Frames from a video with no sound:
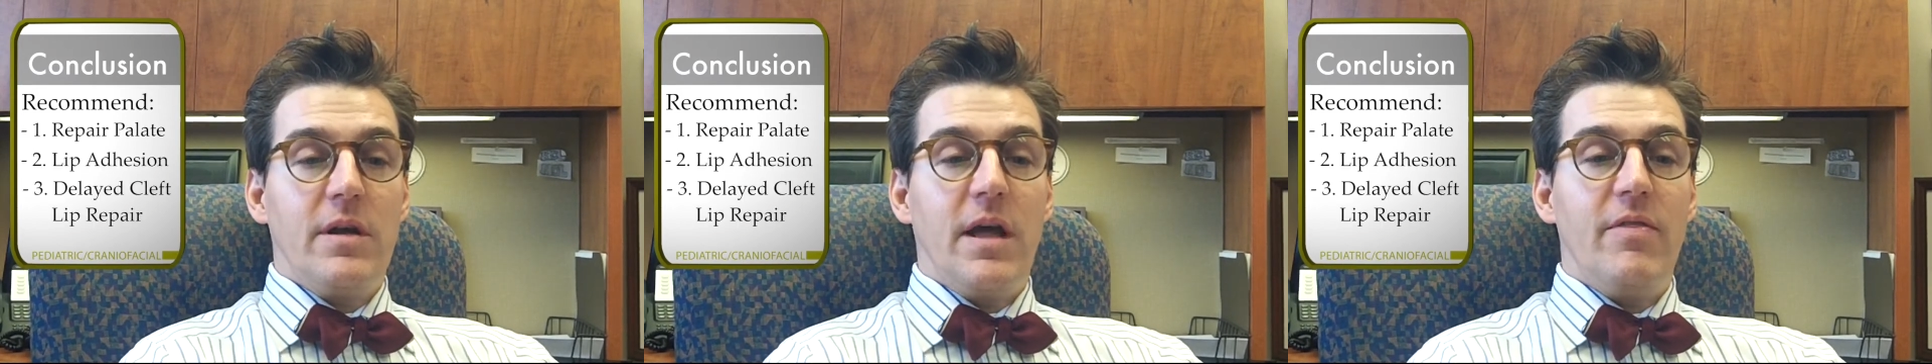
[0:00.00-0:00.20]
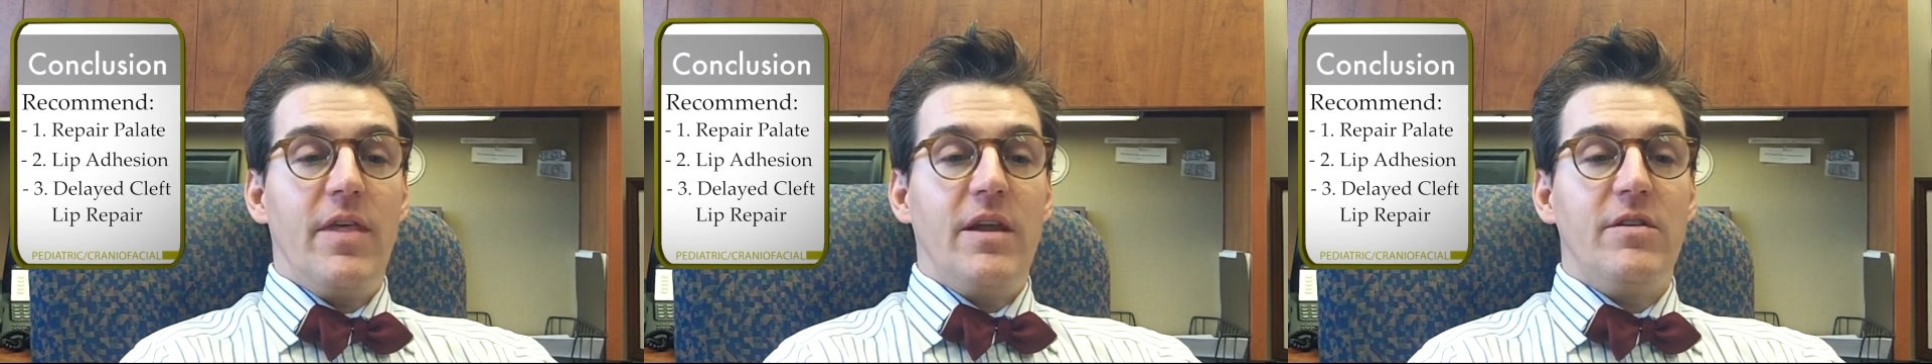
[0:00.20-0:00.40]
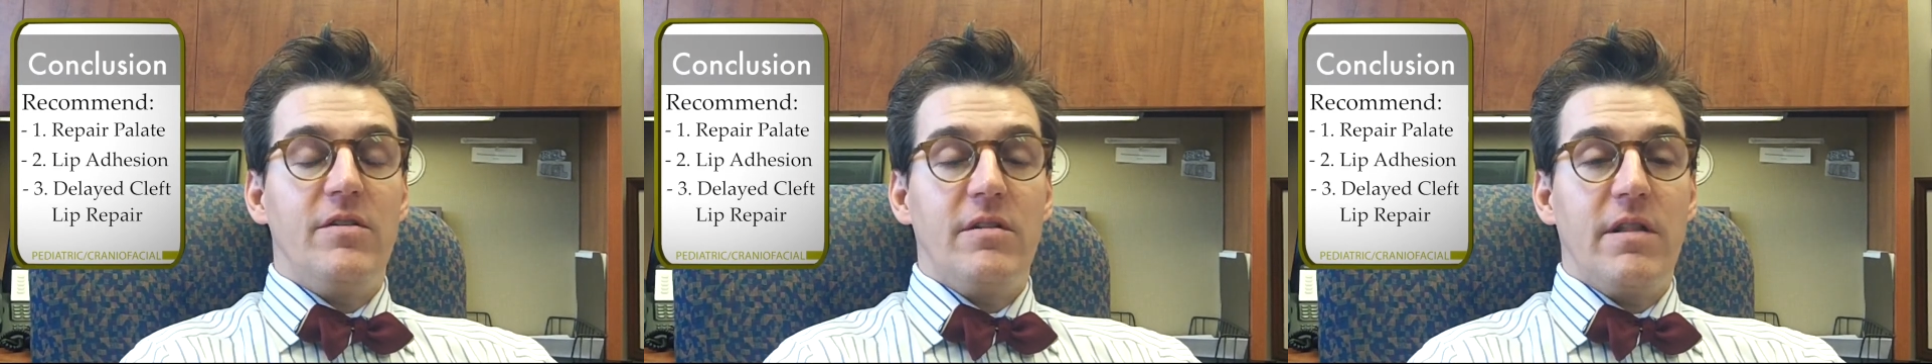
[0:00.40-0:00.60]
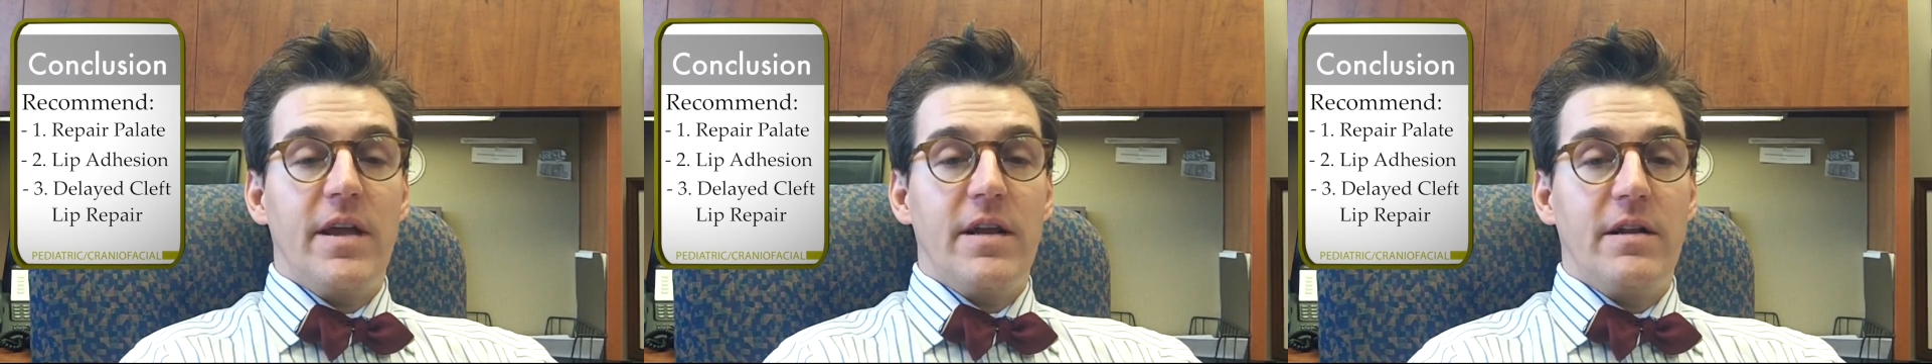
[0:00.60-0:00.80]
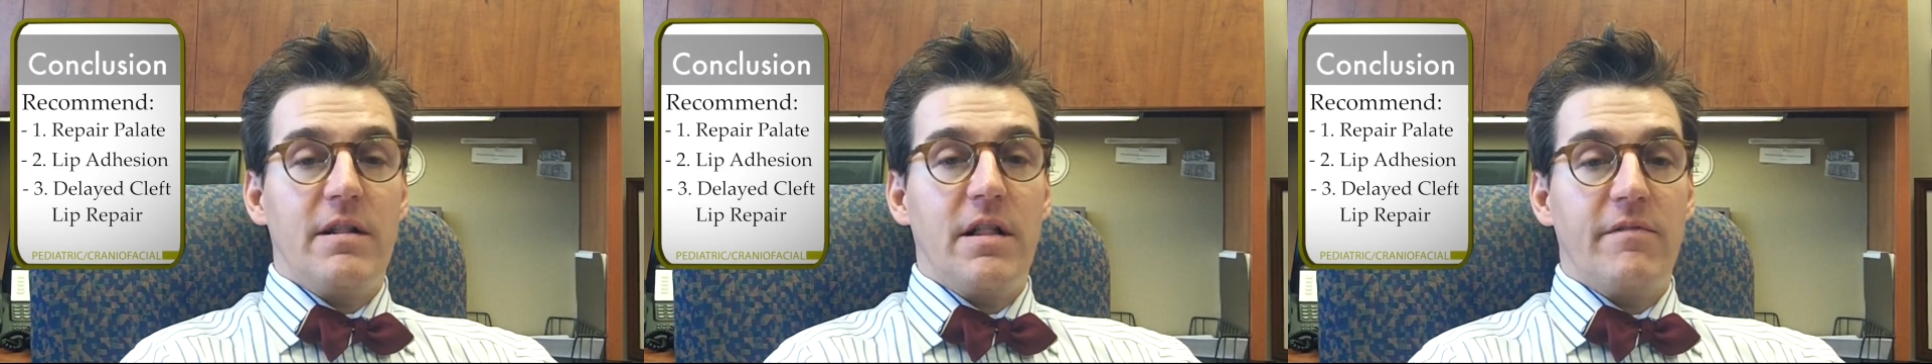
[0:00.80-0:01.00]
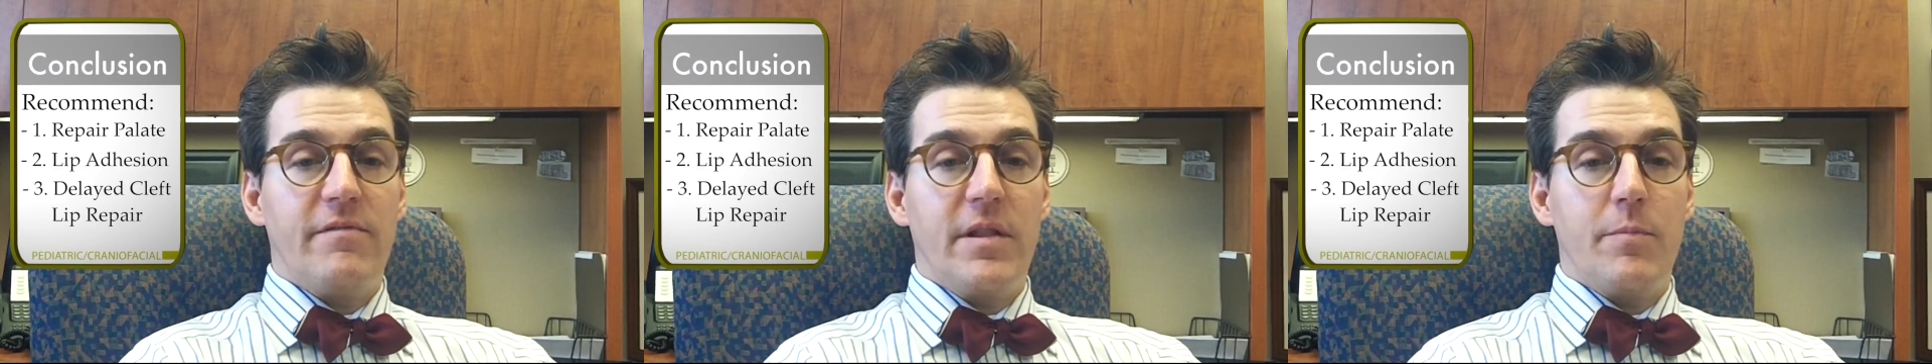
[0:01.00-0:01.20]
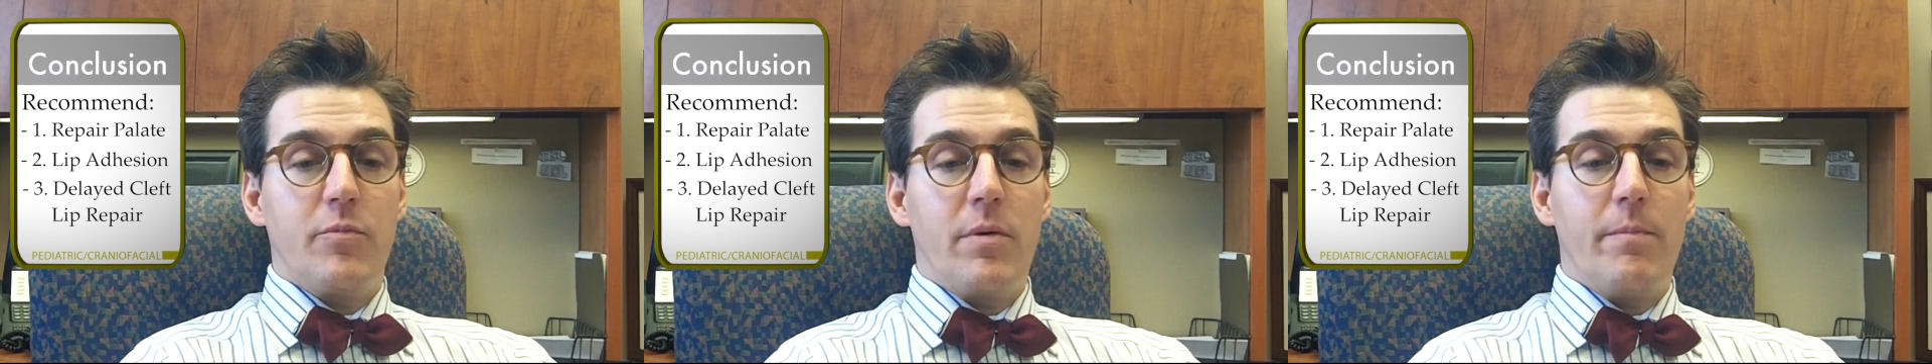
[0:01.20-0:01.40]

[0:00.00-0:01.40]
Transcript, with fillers: and then delayed cleft lip